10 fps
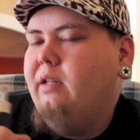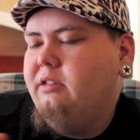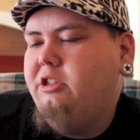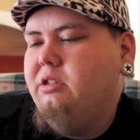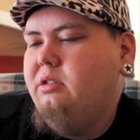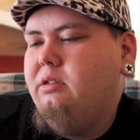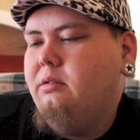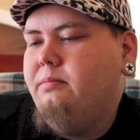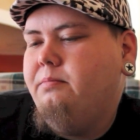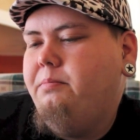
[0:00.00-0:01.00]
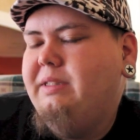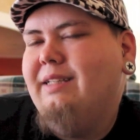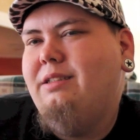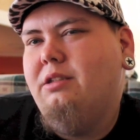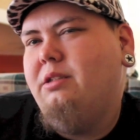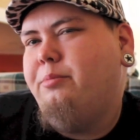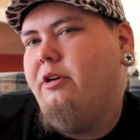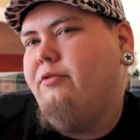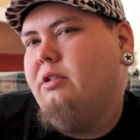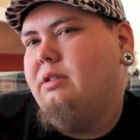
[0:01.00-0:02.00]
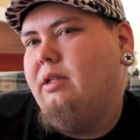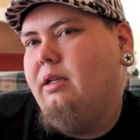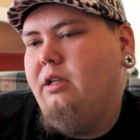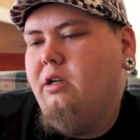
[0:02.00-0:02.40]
that's just a preference thing.